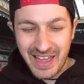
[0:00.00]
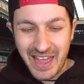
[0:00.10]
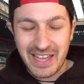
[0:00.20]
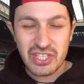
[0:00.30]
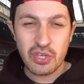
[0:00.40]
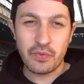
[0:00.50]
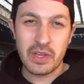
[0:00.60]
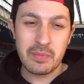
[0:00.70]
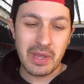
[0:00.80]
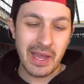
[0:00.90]
extra
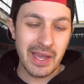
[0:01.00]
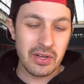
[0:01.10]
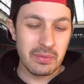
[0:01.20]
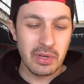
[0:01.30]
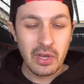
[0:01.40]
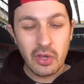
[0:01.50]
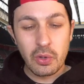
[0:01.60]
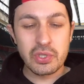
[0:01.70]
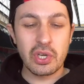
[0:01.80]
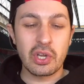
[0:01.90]
thing behind them.
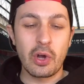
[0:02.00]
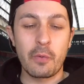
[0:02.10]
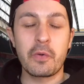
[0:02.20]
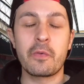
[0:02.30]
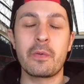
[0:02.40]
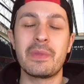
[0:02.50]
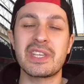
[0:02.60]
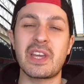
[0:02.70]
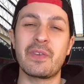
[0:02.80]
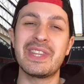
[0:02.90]
Who's going to go through from
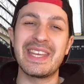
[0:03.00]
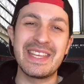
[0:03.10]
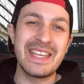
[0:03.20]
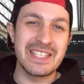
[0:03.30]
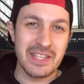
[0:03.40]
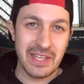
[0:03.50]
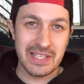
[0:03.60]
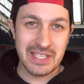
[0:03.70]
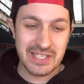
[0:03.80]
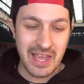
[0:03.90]
this? I think the easy
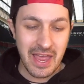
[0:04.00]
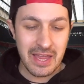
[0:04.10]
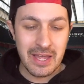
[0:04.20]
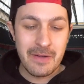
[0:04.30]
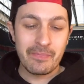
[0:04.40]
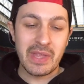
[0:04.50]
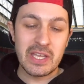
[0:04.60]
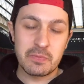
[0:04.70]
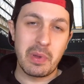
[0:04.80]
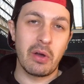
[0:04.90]
thing to say
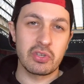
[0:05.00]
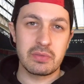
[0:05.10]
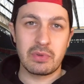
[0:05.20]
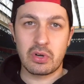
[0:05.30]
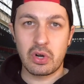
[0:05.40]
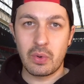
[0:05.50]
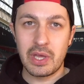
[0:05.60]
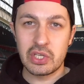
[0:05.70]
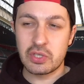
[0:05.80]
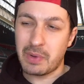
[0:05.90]
is Belgium and
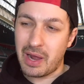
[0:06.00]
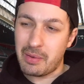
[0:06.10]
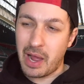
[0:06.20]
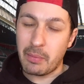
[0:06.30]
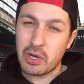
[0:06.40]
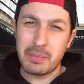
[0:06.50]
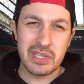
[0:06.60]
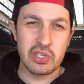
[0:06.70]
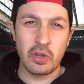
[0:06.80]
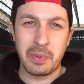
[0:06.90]
Croatia. But I'm going to
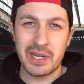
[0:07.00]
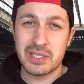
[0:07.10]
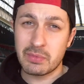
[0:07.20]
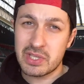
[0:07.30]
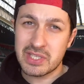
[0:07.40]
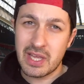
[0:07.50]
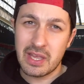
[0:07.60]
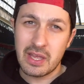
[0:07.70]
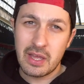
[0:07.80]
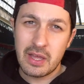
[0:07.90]
mix it up,
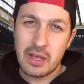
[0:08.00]
actually.